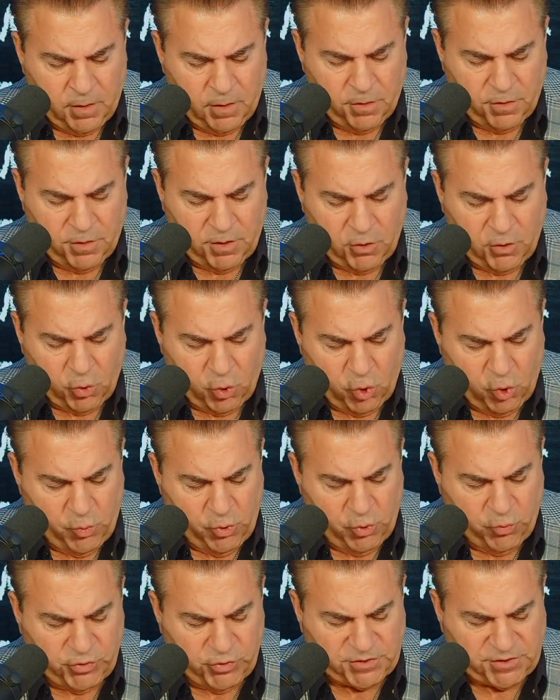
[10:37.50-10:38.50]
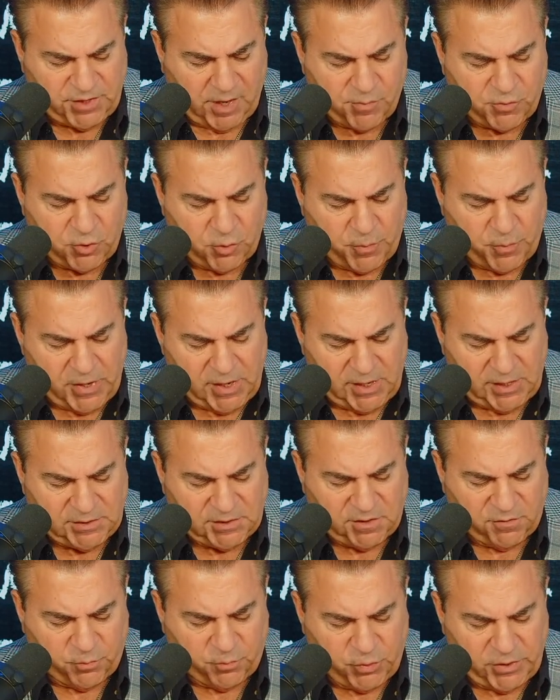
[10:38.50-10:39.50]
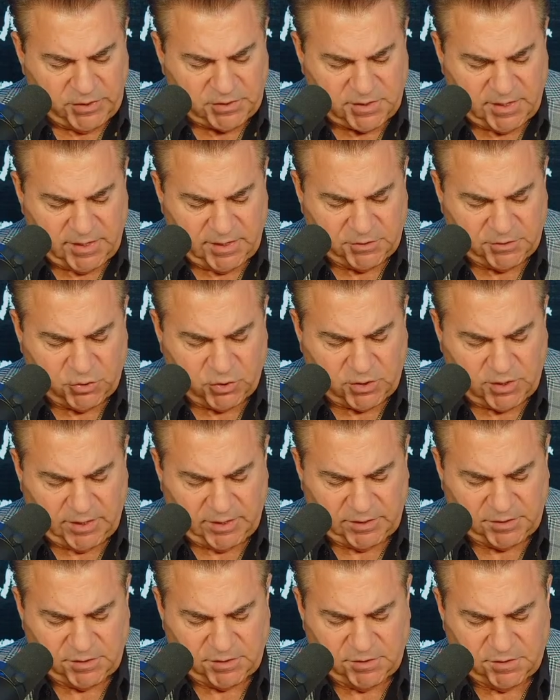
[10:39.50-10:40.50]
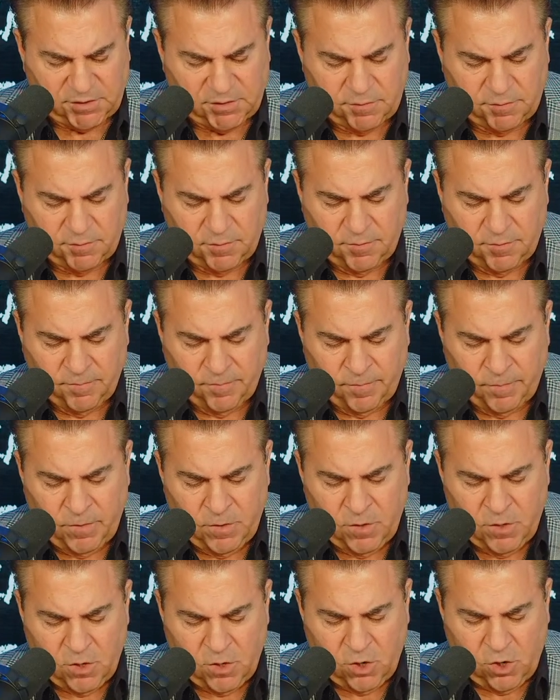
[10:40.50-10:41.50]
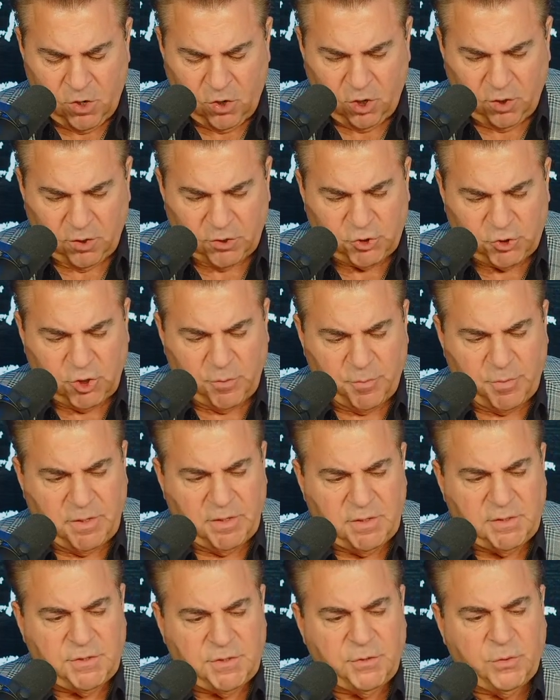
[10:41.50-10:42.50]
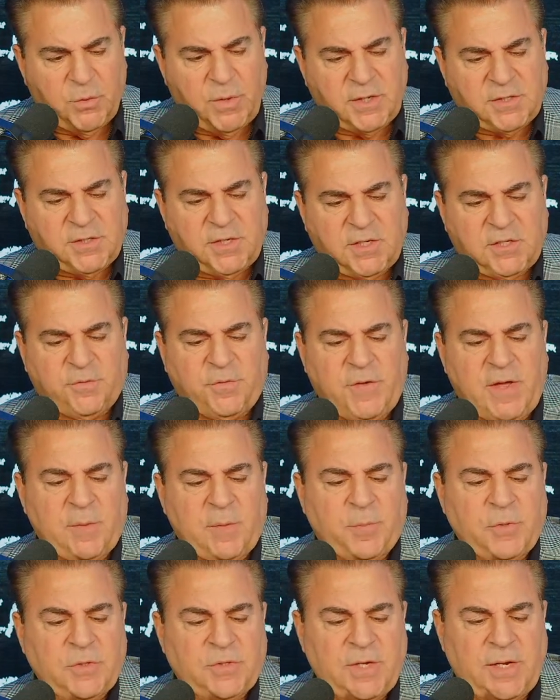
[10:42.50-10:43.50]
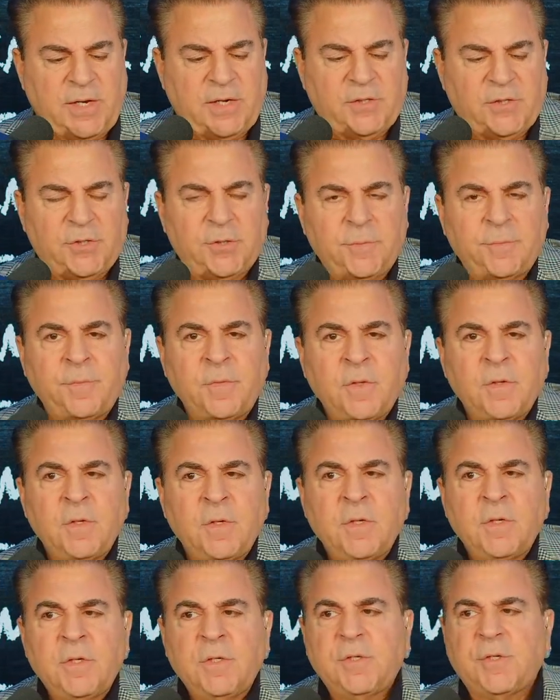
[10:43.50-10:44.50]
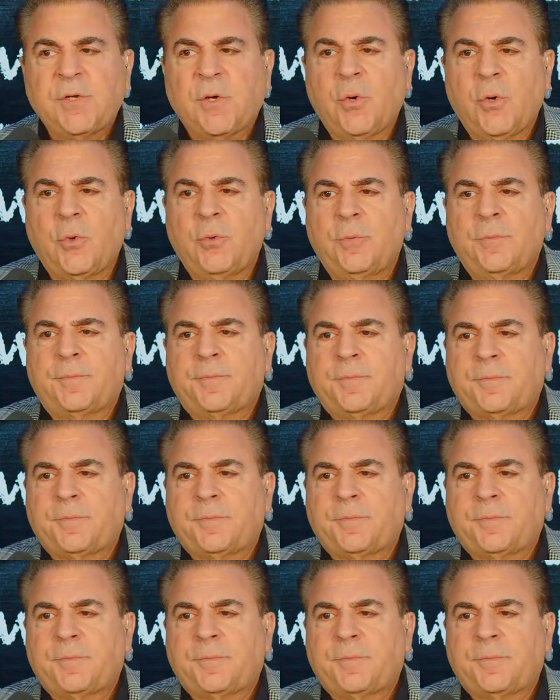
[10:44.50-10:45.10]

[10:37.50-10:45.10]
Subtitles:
the hormone receptor positive breast cancer cases are attributed to excess fat percentage. So